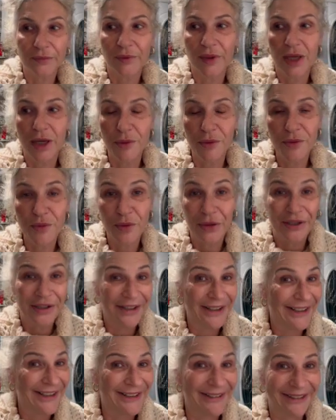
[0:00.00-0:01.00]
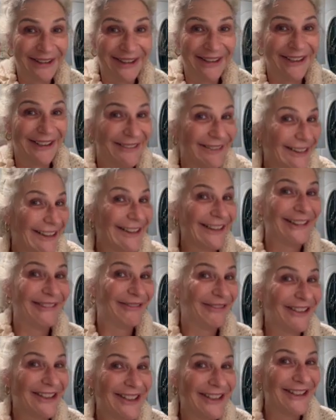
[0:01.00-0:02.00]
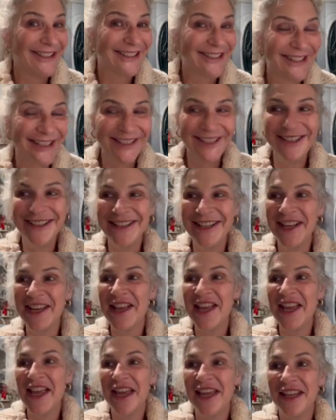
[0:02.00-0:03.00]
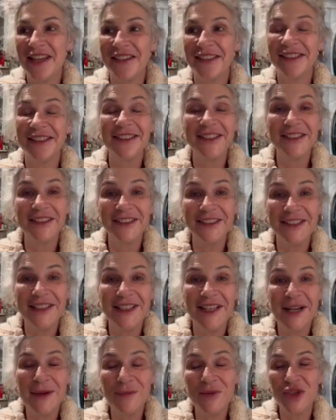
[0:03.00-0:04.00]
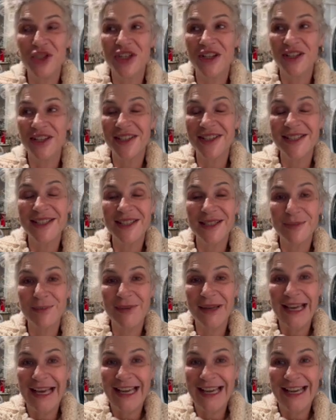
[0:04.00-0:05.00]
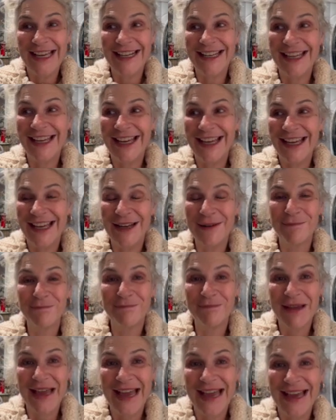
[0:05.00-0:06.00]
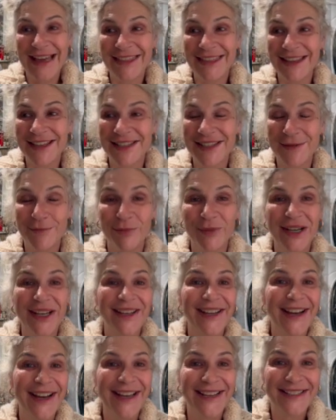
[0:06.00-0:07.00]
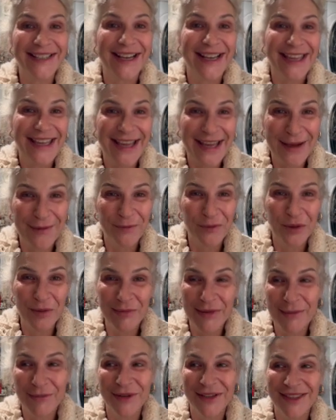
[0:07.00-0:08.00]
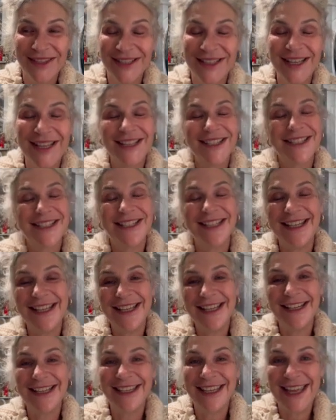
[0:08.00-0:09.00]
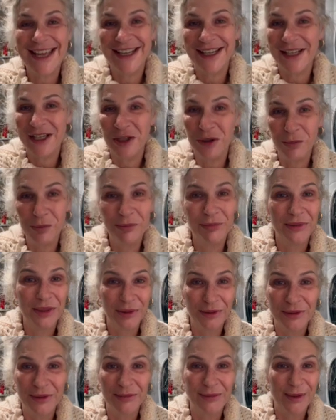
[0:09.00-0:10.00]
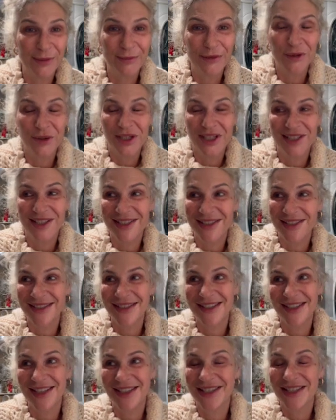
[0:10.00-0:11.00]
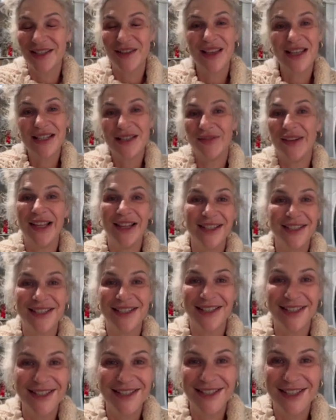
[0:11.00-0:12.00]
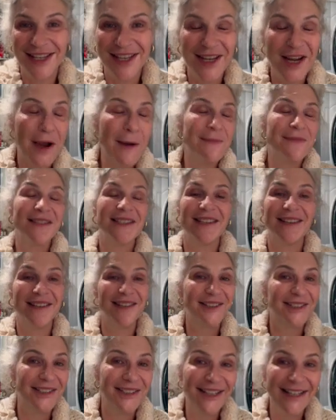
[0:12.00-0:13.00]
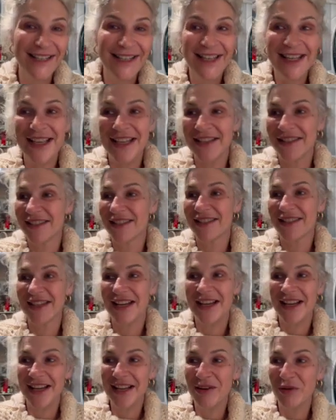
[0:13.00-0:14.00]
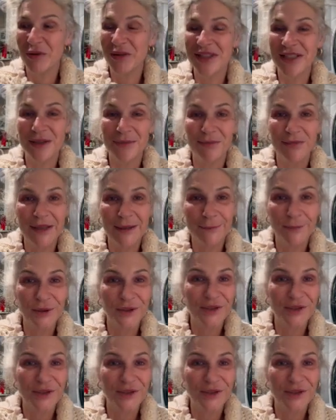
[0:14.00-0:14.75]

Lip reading: I was really freaking excited. And clearly I'm just as bad at math as I am remembering the dates. Today I can't help but remember because it's Valentine's Day. I'm single. It's what some people